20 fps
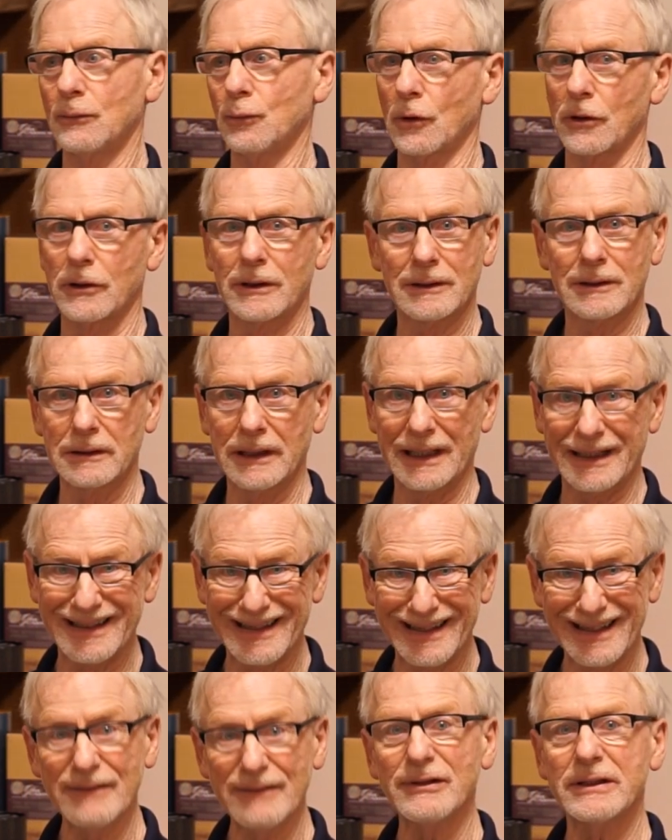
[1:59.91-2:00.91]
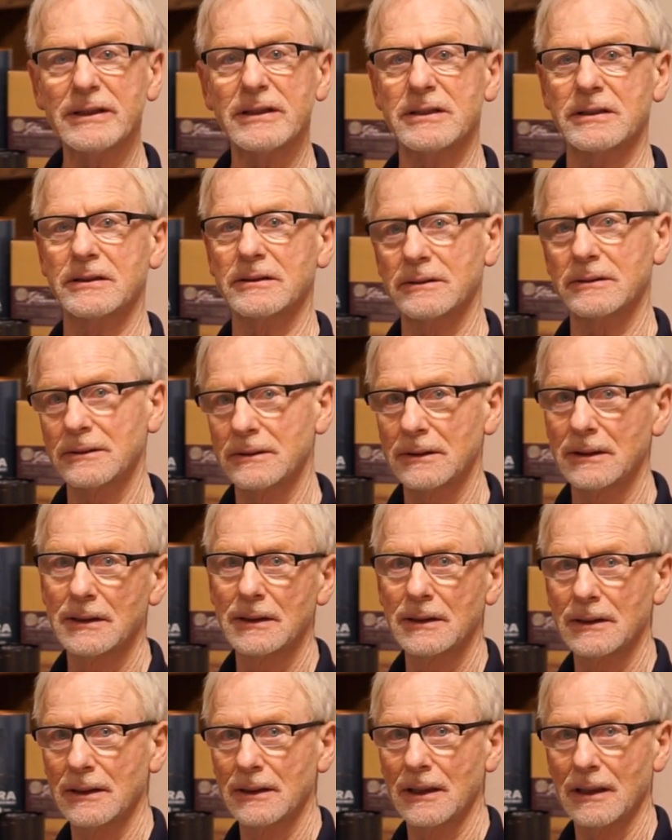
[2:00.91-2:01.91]
word Glenlivet,
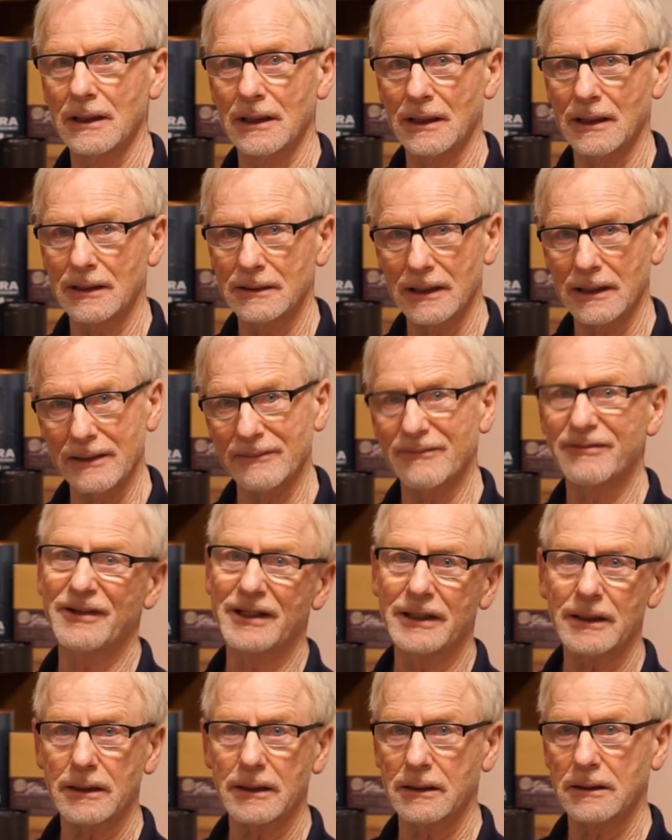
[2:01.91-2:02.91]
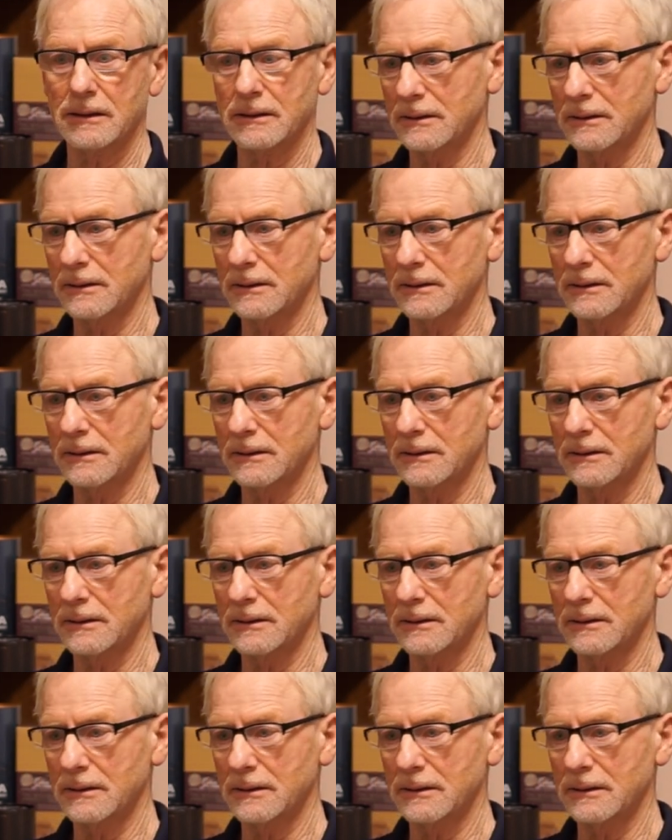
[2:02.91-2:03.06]
Glenfiddich,